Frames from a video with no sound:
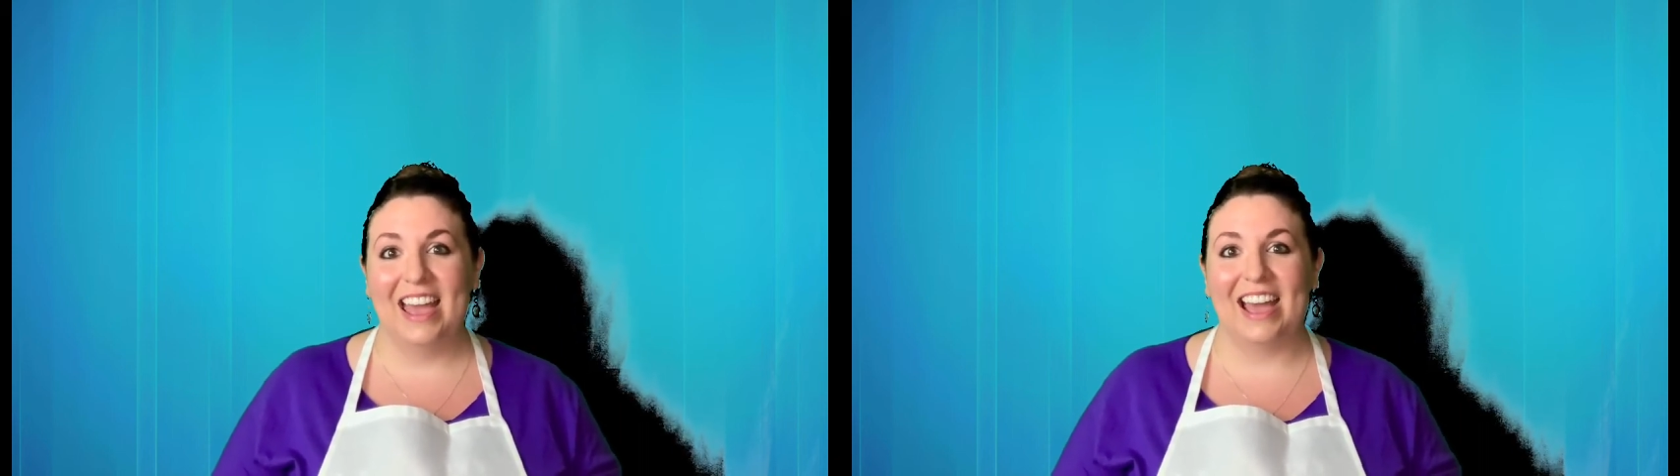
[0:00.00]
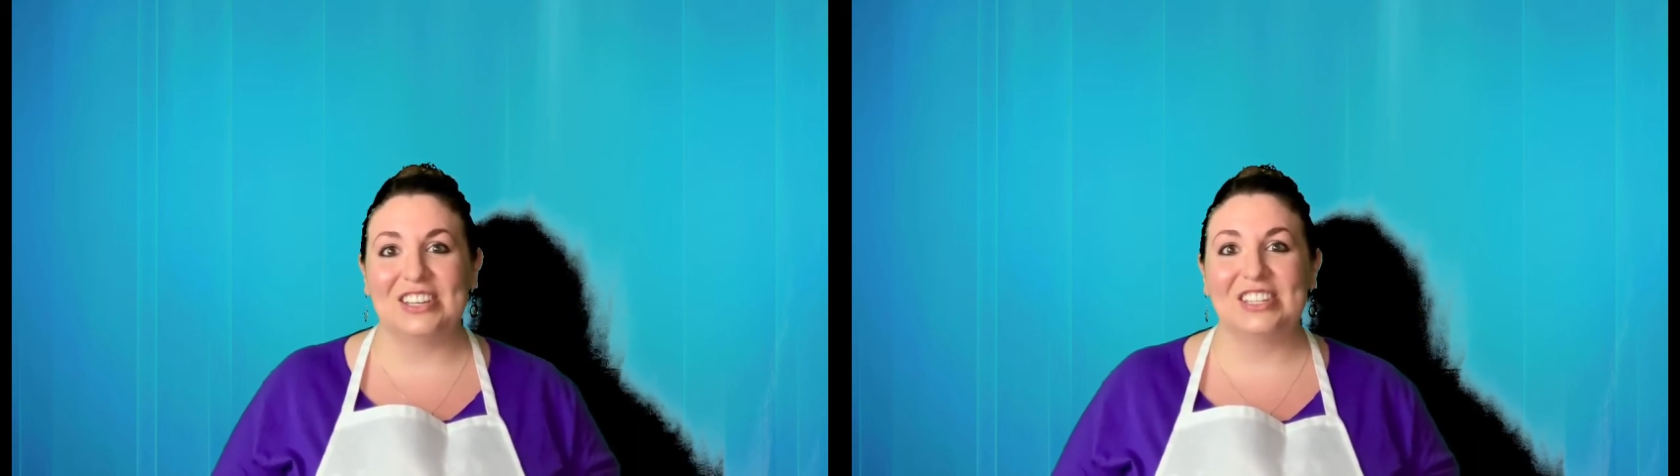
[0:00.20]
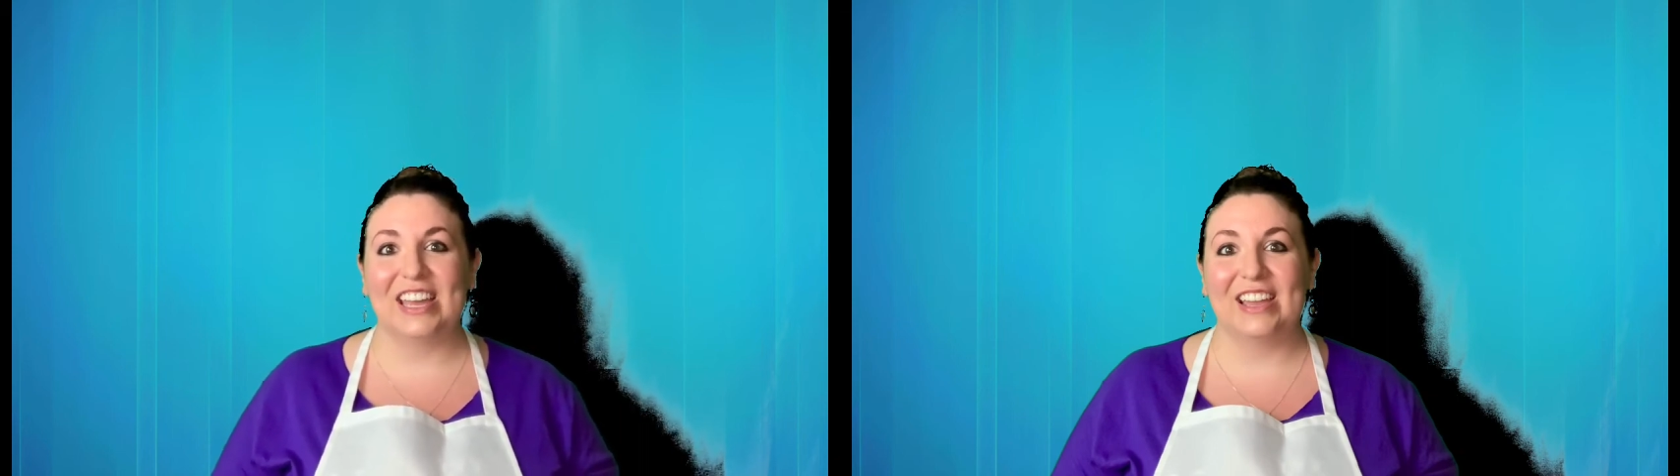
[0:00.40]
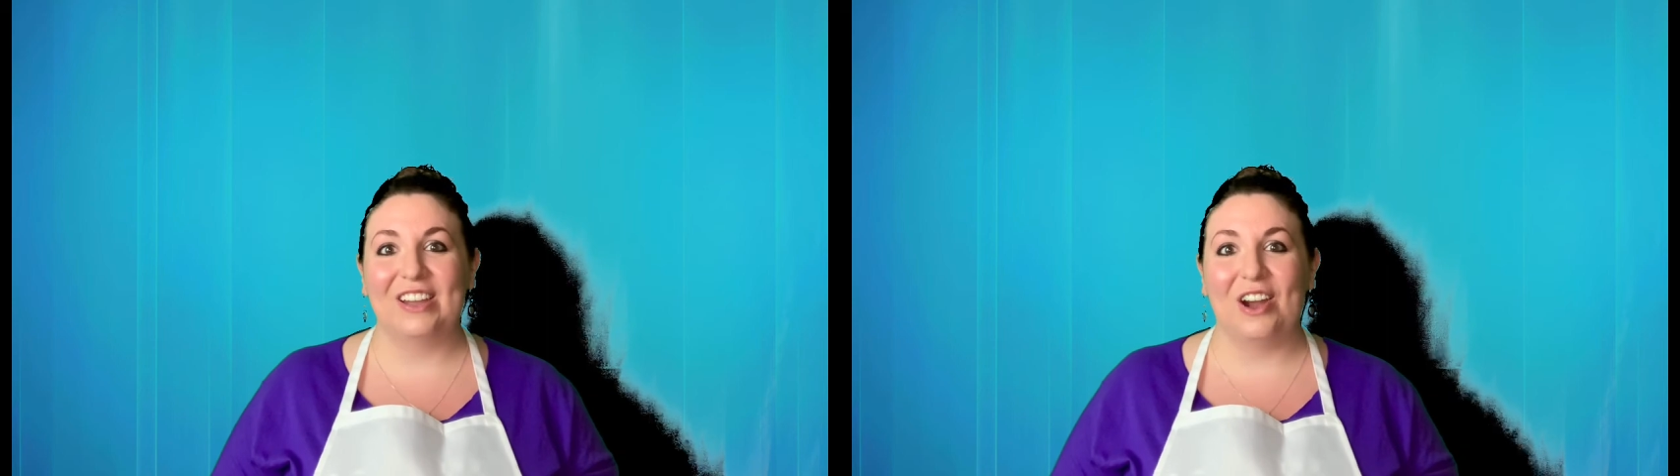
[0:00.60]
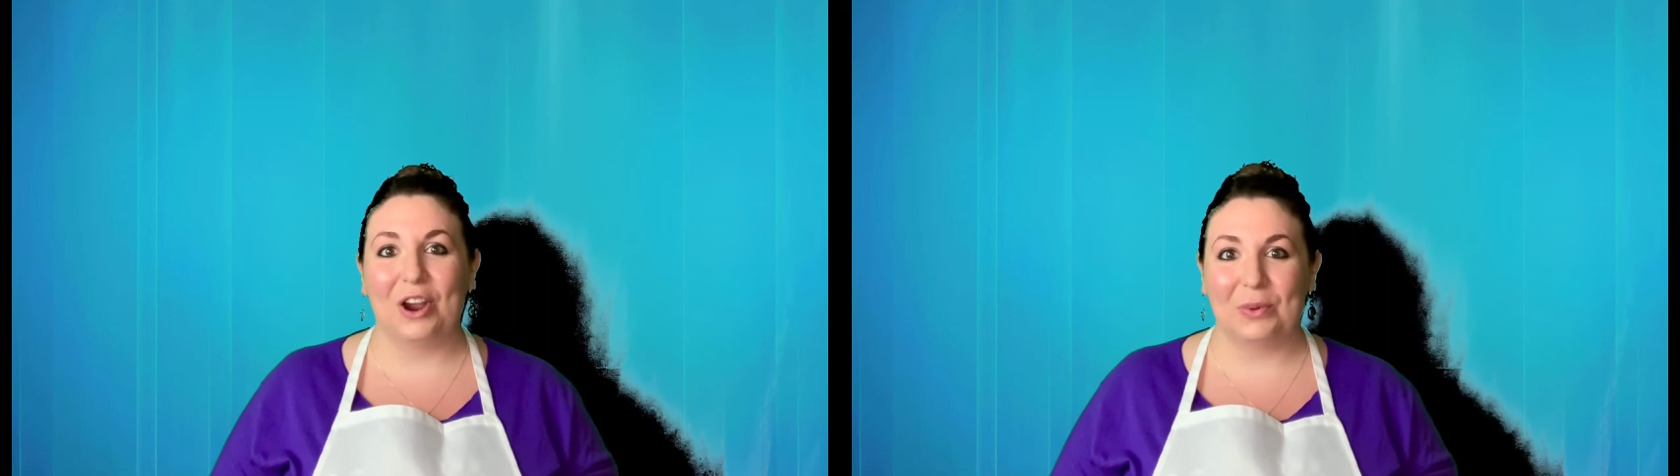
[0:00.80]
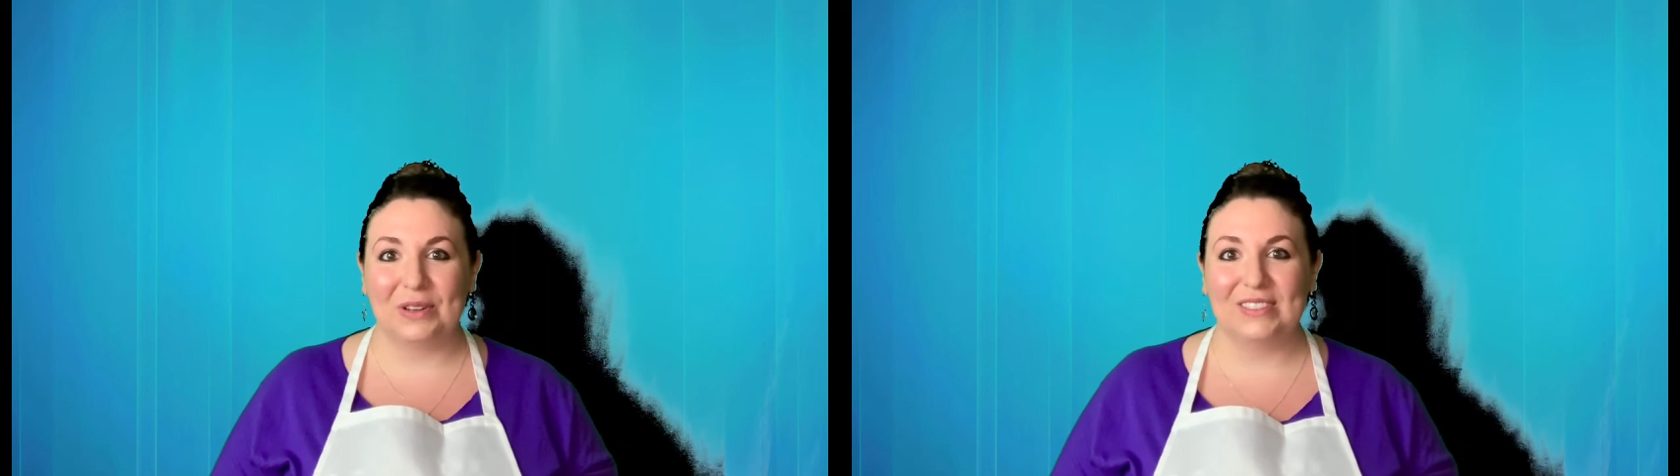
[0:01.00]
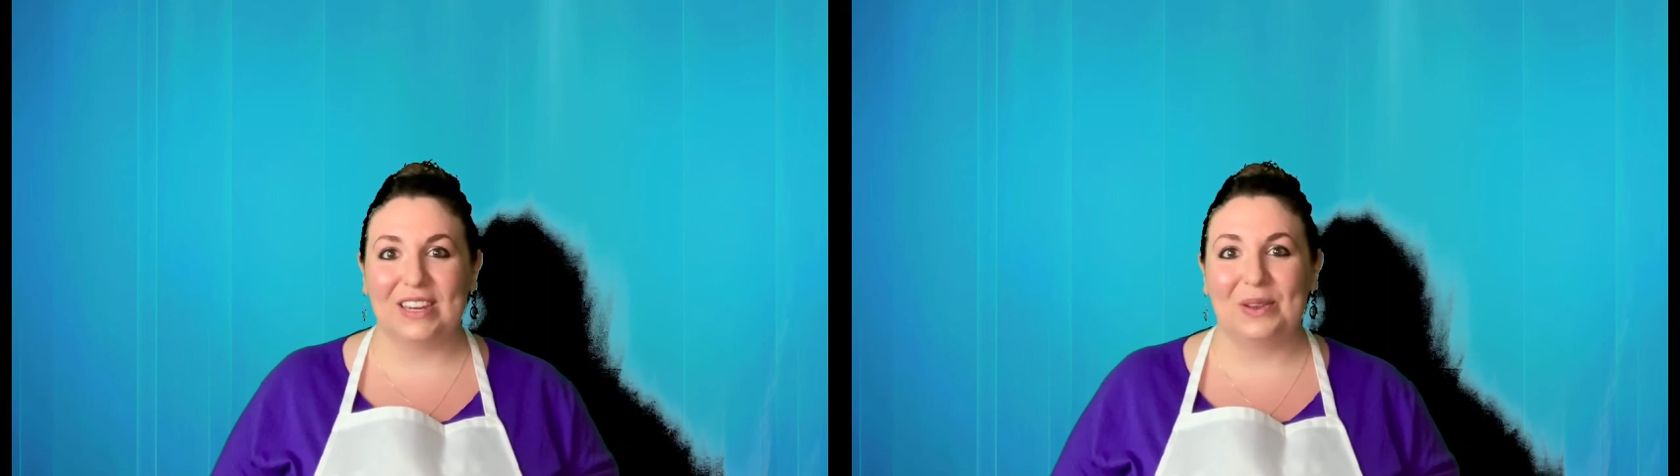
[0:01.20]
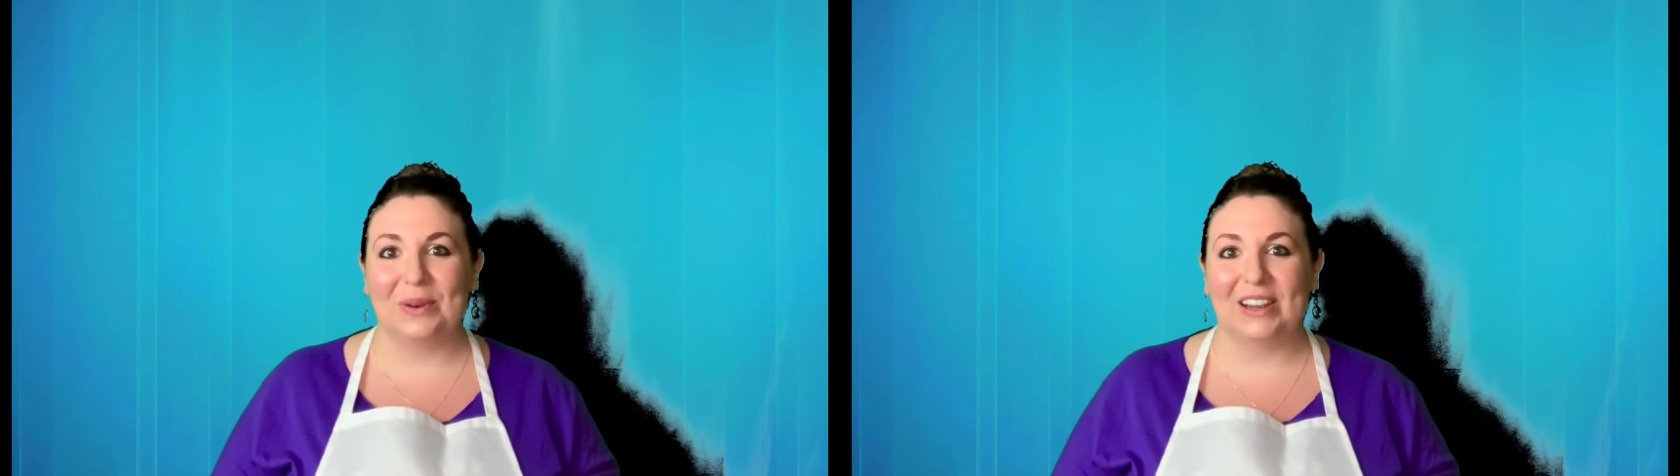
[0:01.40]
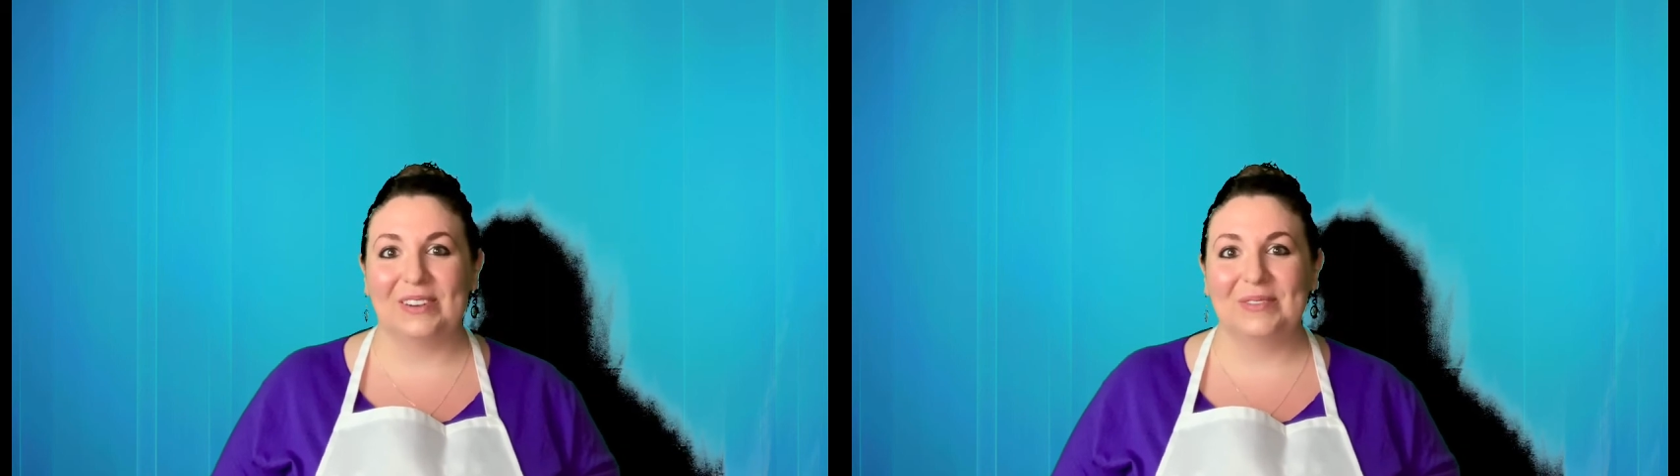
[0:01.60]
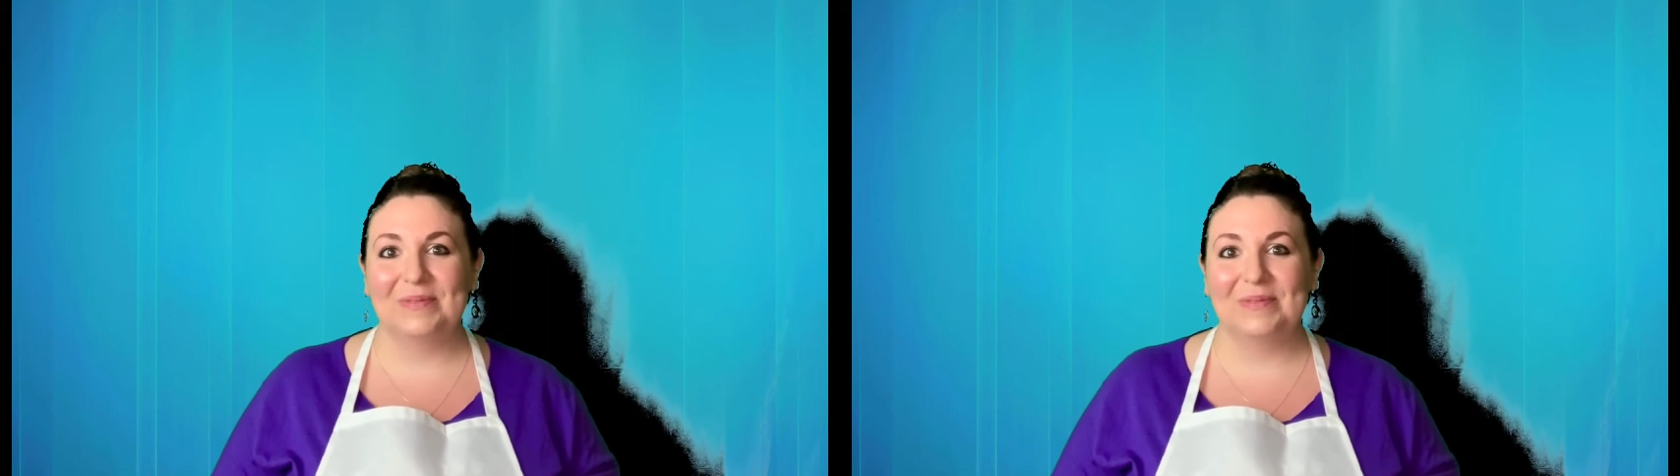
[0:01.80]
#ArtworksAnywhere.